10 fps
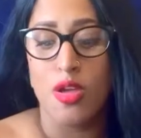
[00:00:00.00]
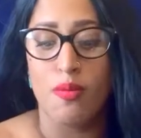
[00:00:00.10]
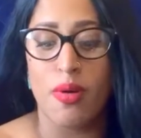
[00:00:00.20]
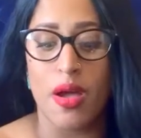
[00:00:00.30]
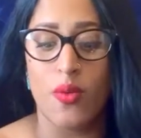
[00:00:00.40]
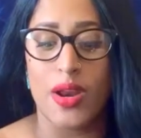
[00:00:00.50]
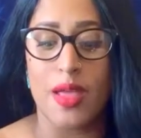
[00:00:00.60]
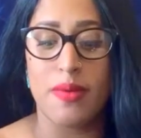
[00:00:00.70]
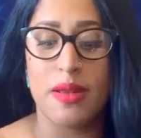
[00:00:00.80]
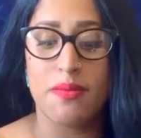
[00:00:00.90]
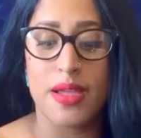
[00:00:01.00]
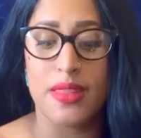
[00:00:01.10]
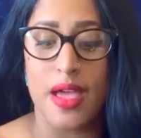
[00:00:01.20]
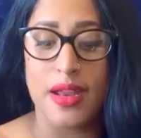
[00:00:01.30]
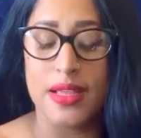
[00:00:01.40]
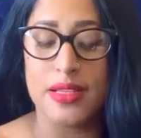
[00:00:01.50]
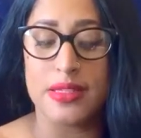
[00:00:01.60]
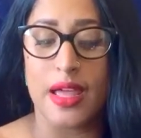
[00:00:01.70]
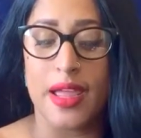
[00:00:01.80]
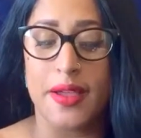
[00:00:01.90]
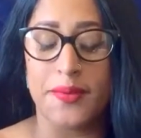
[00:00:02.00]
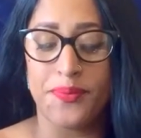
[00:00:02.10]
But what I mean by that is, like,